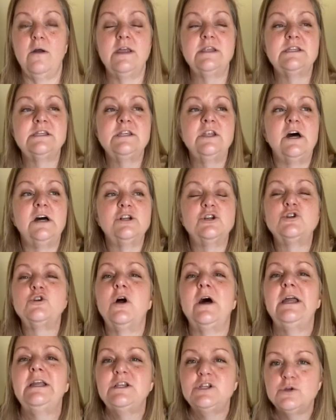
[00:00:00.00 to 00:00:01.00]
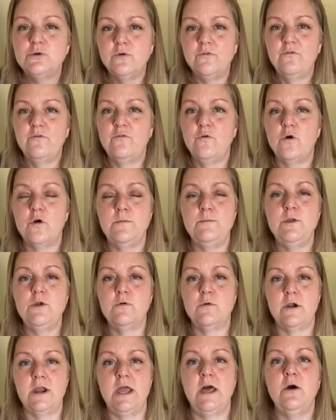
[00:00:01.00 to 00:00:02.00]
It's not trying to inform you
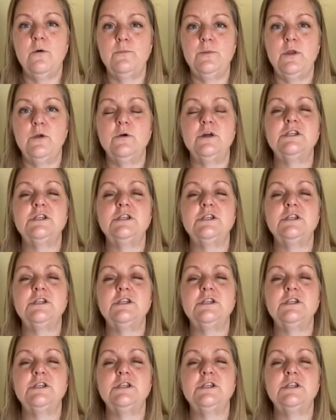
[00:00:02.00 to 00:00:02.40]
or help you.